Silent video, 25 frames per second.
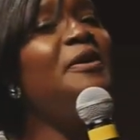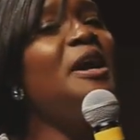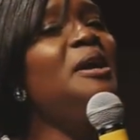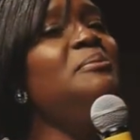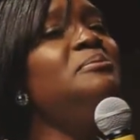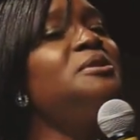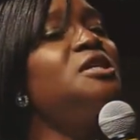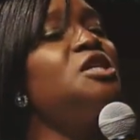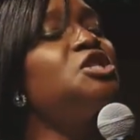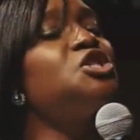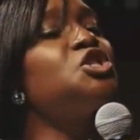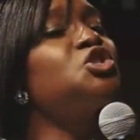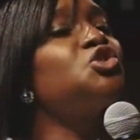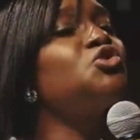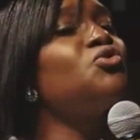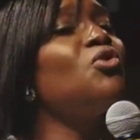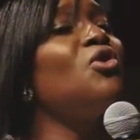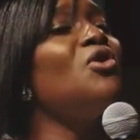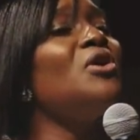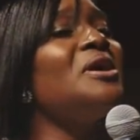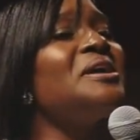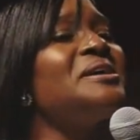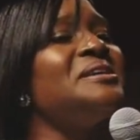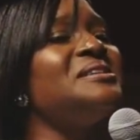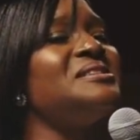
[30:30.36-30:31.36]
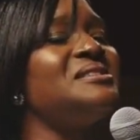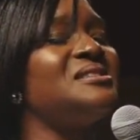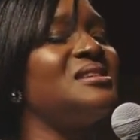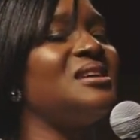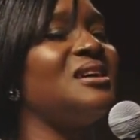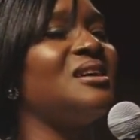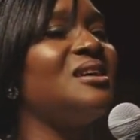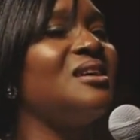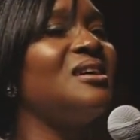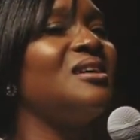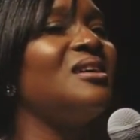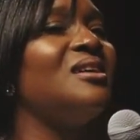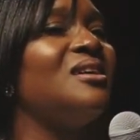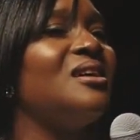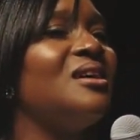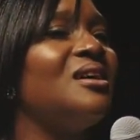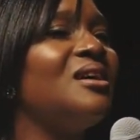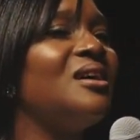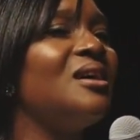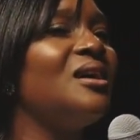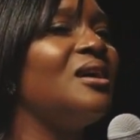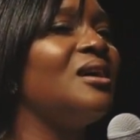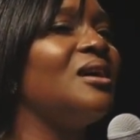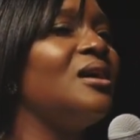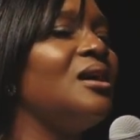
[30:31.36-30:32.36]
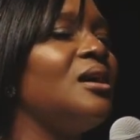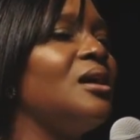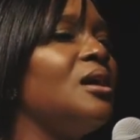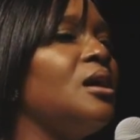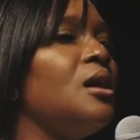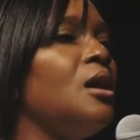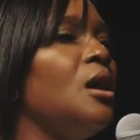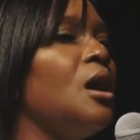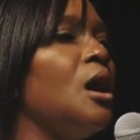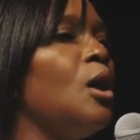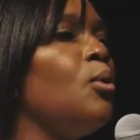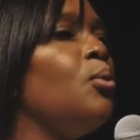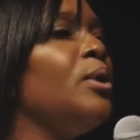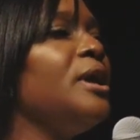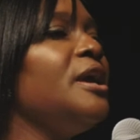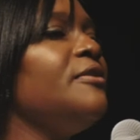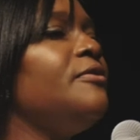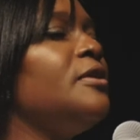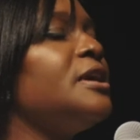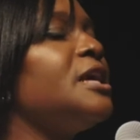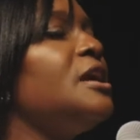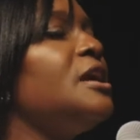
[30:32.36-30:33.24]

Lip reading: fame destroys. We either